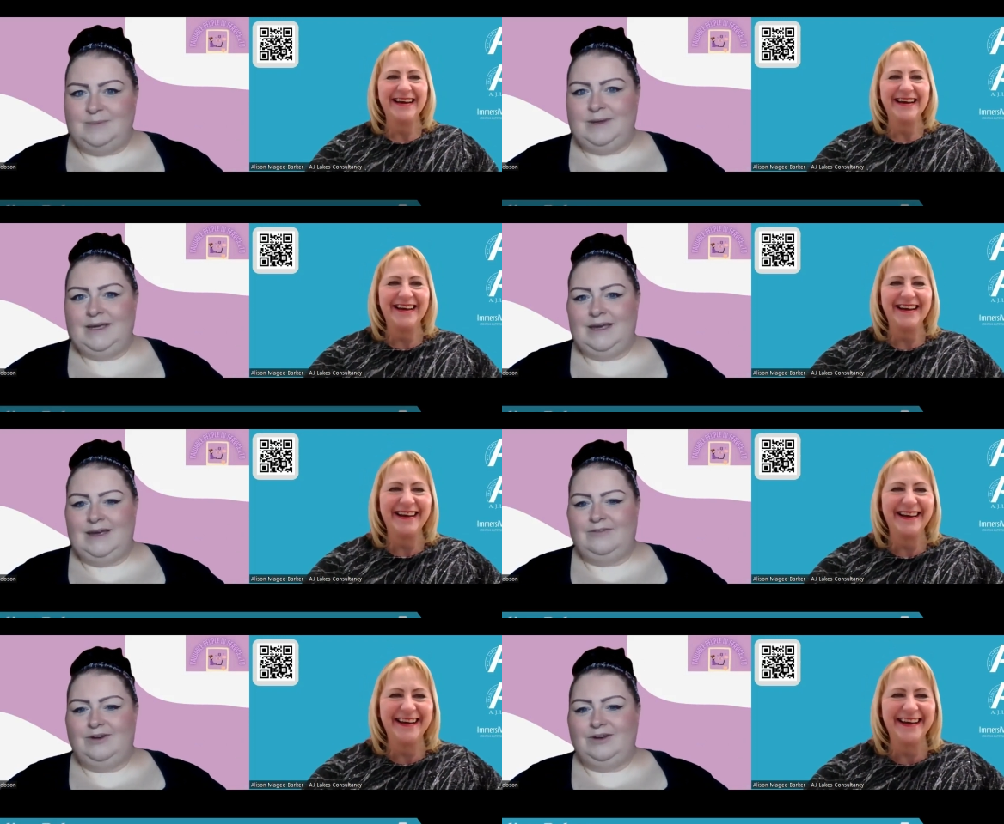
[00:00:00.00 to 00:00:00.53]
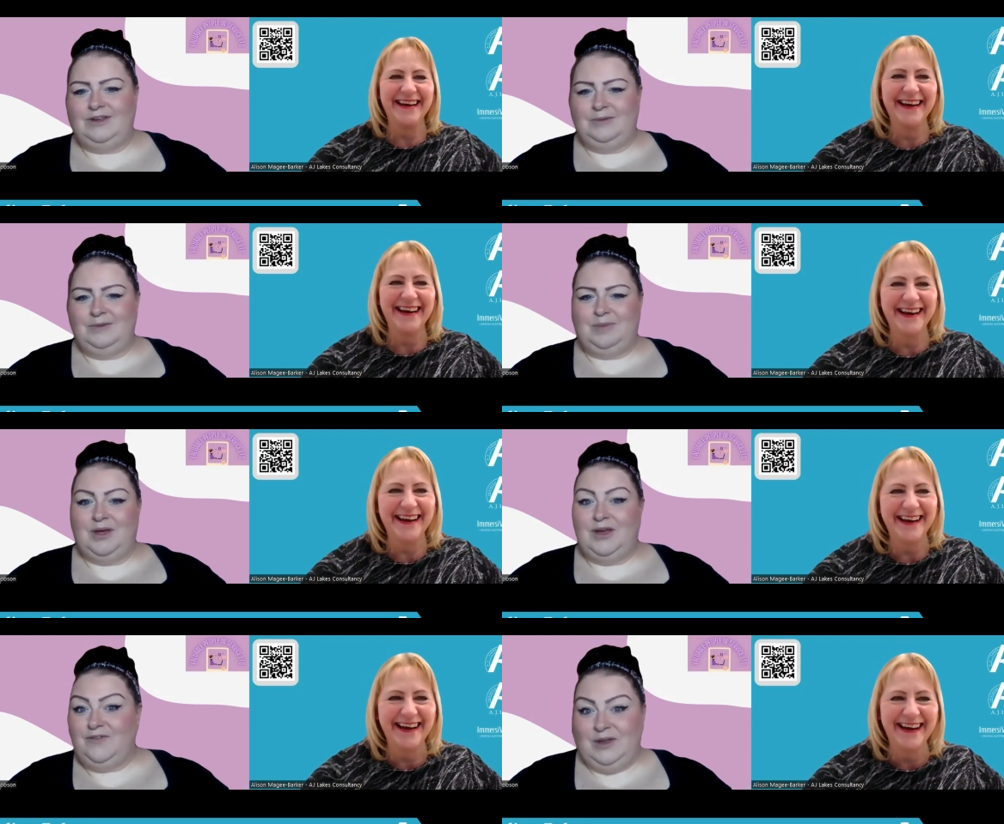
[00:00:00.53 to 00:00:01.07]
Speaker 1: to be here on your
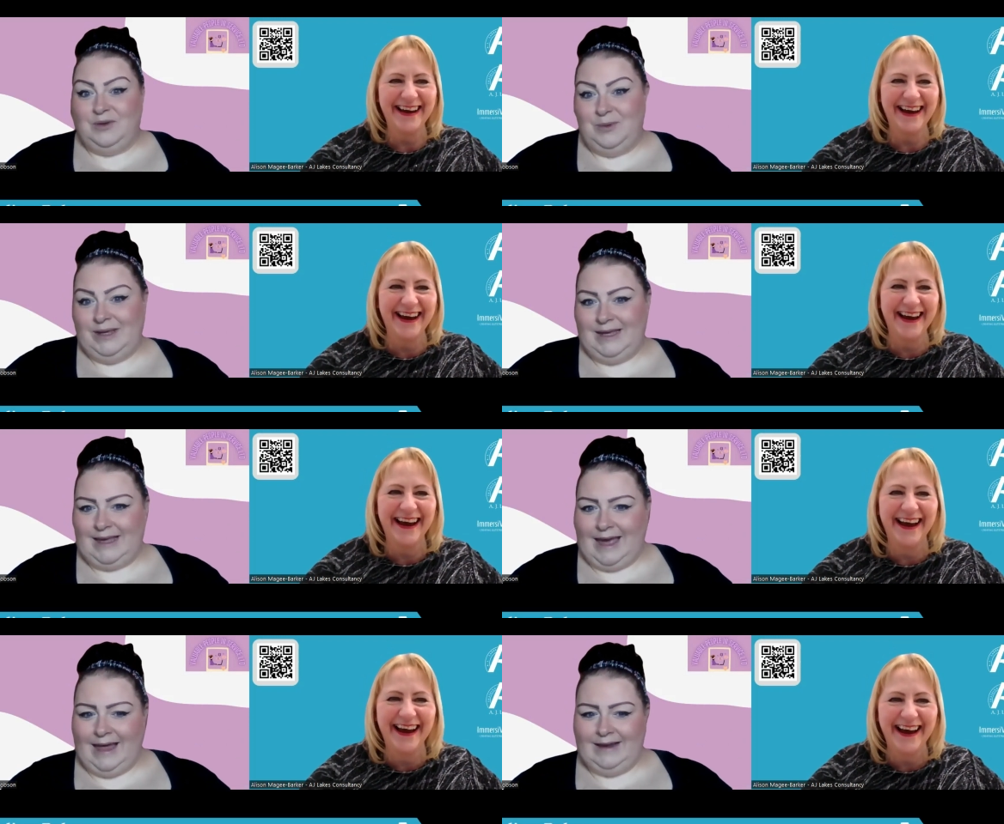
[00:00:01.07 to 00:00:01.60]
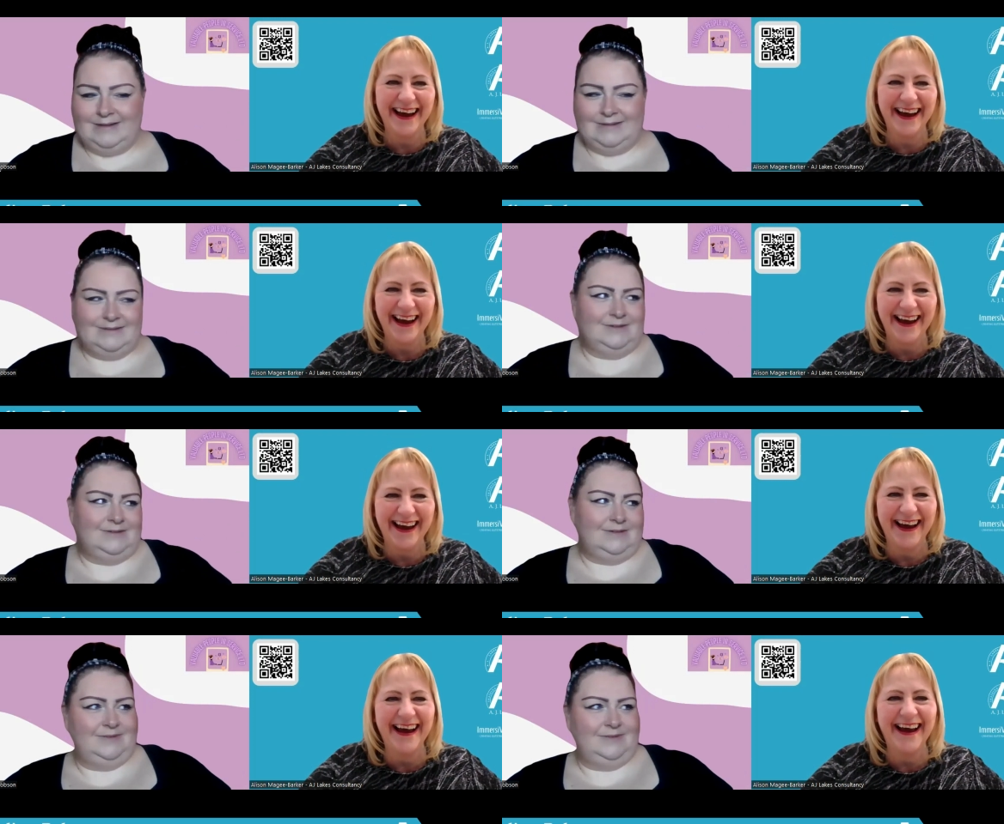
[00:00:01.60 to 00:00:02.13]
birthday weekend.
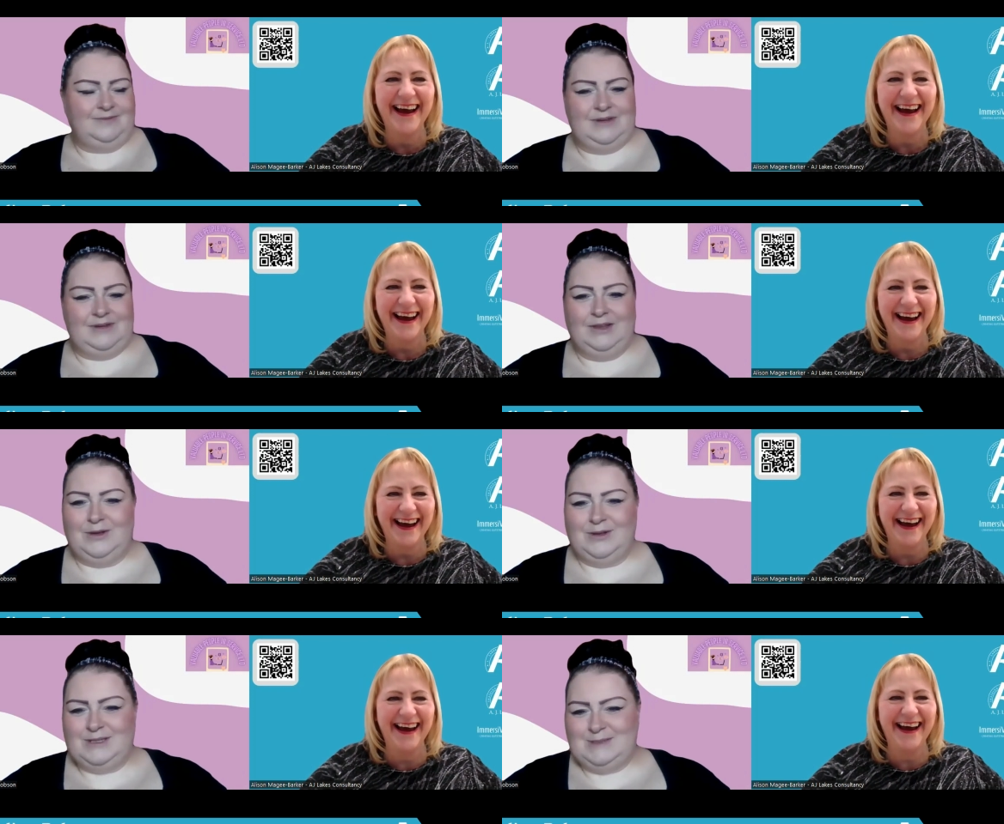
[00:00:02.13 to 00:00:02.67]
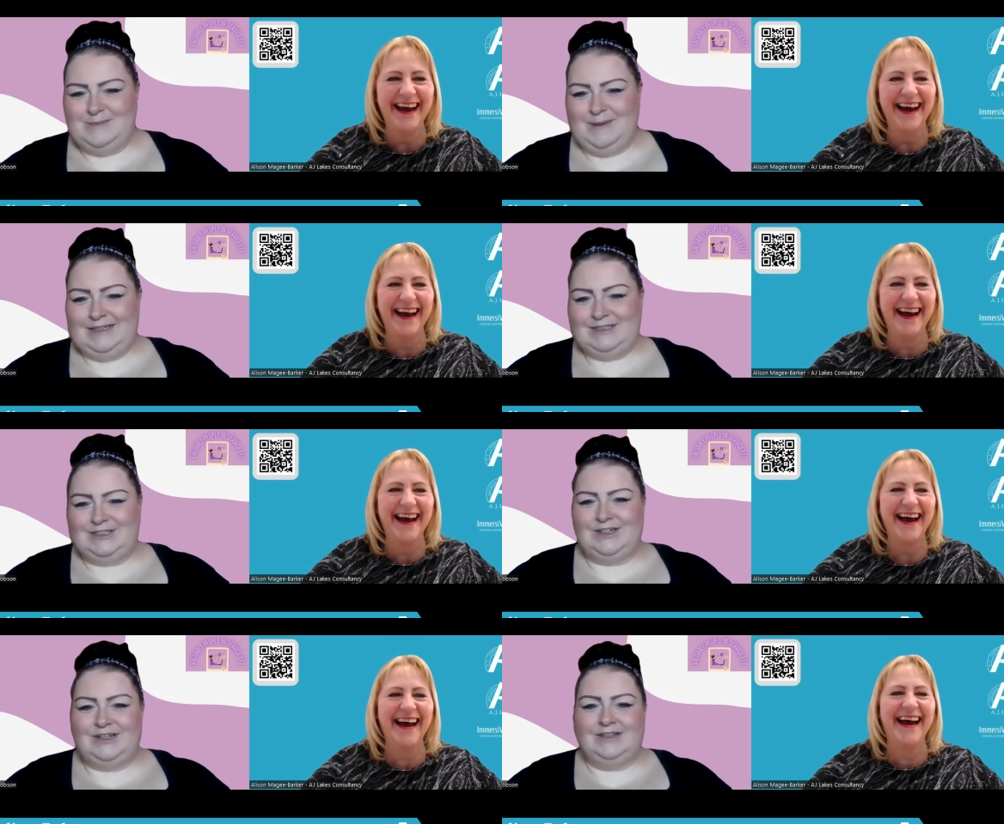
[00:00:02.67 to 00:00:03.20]
Oh, I feel all
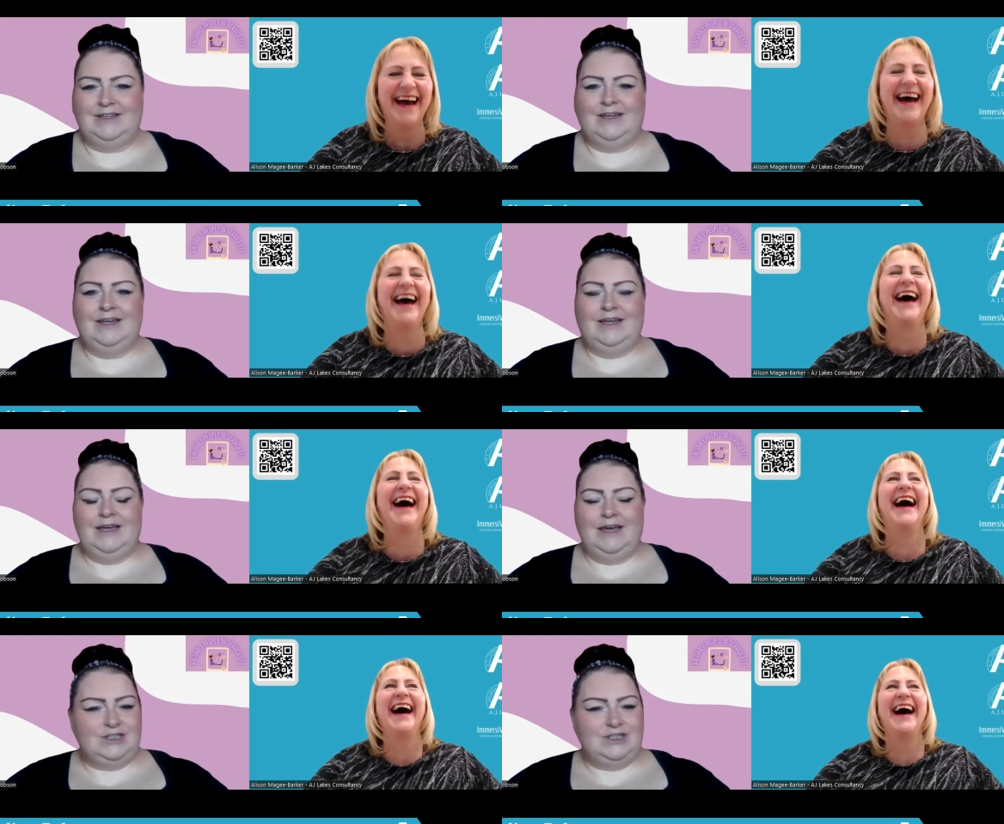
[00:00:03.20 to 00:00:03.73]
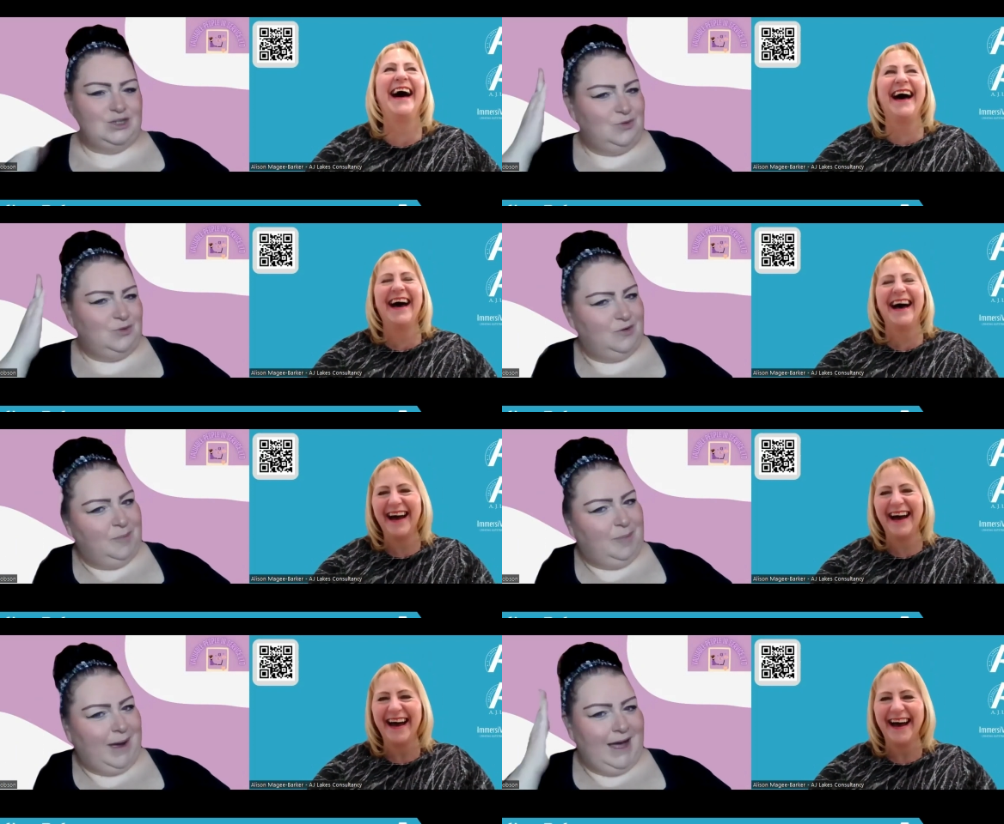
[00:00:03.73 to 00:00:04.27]
special. Should have wore
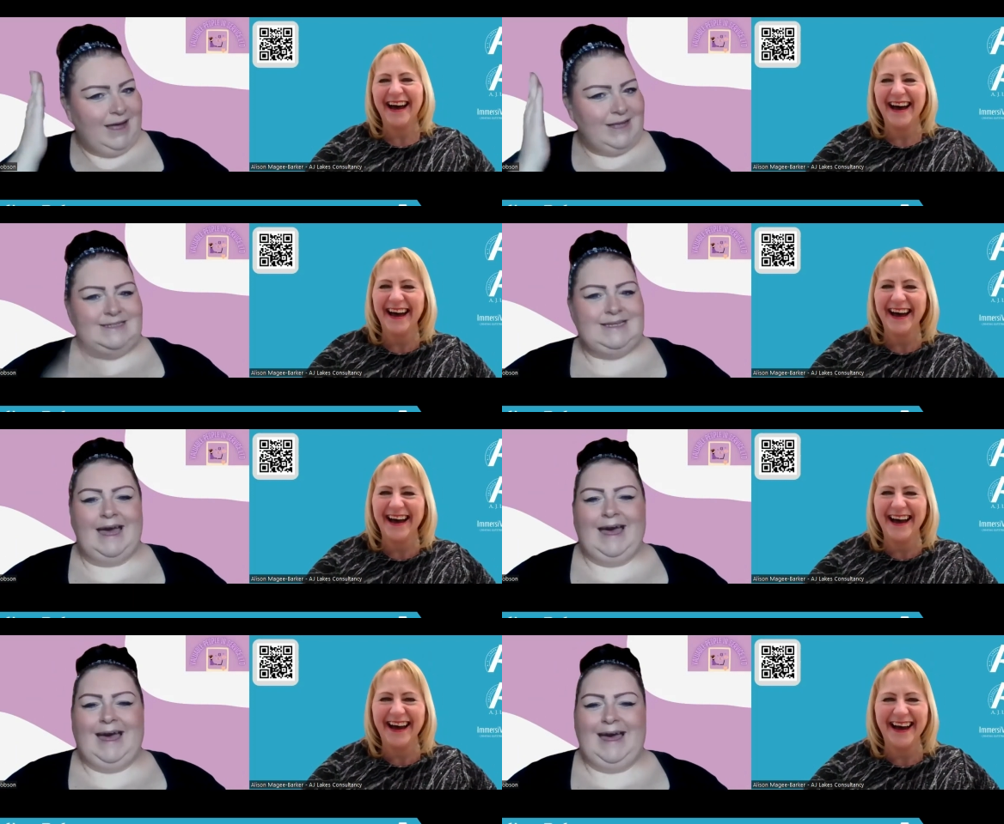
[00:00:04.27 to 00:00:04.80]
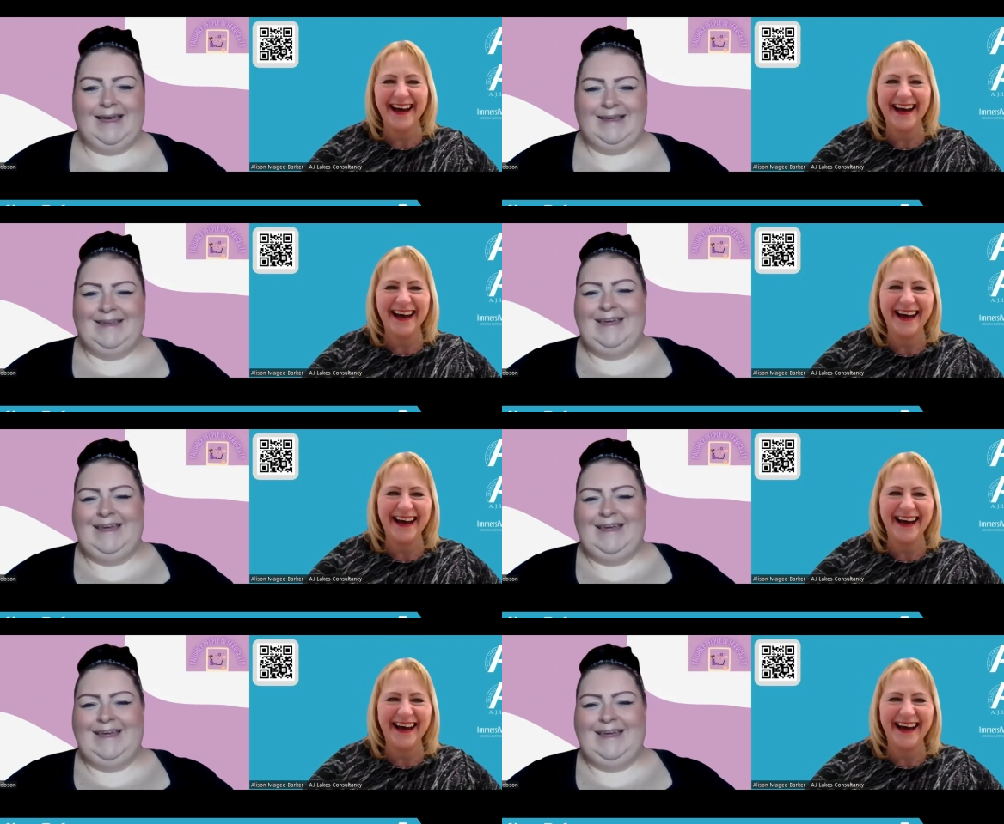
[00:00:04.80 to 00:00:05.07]
a party hat.